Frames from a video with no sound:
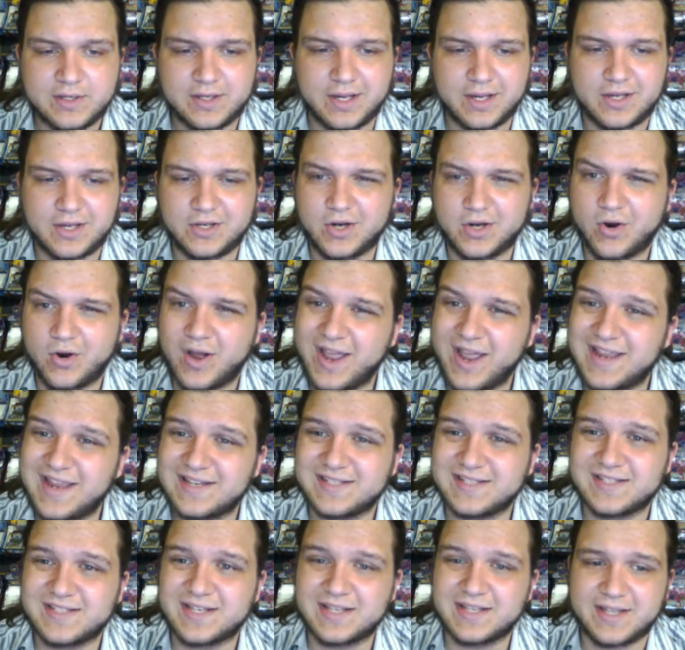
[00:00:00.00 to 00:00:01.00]
And I
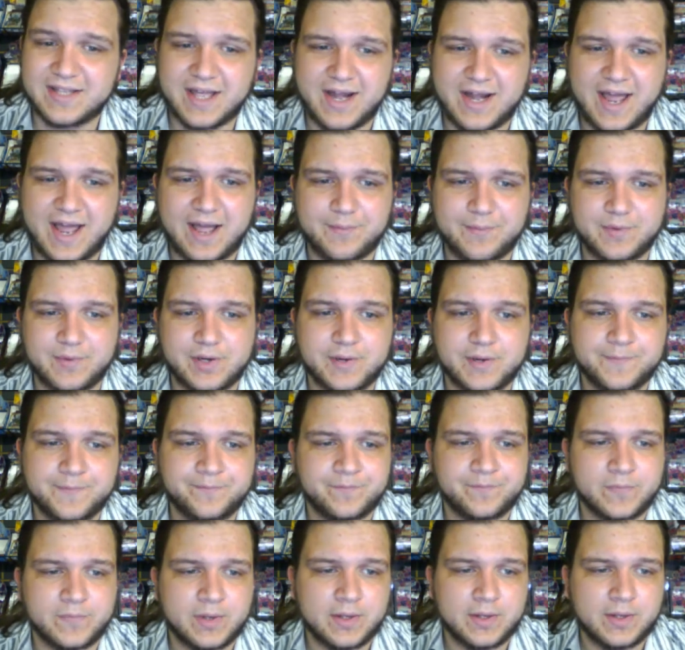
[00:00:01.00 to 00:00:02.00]
hate seeing that happen.
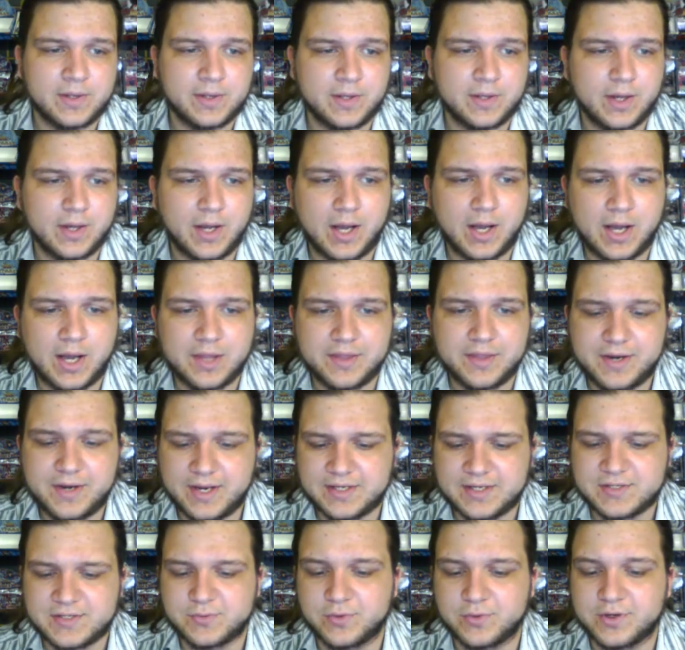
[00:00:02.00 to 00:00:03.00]
The
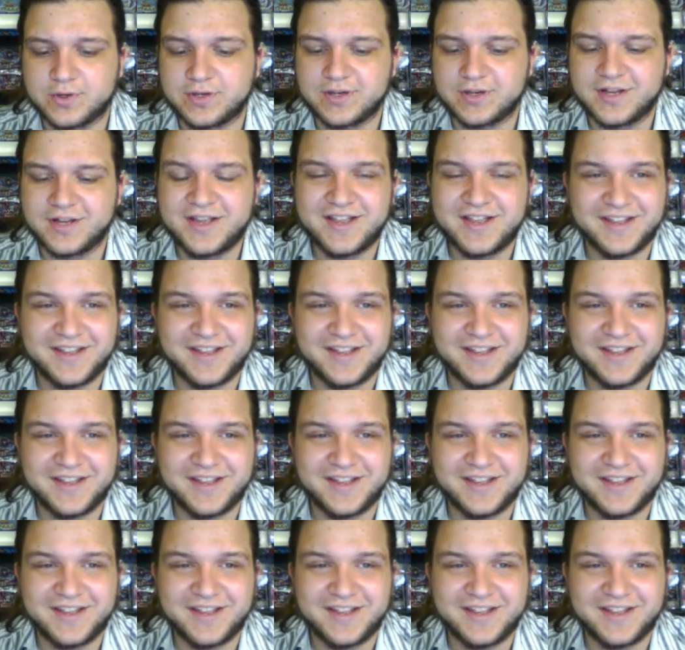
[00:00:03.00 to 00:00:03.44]
next one,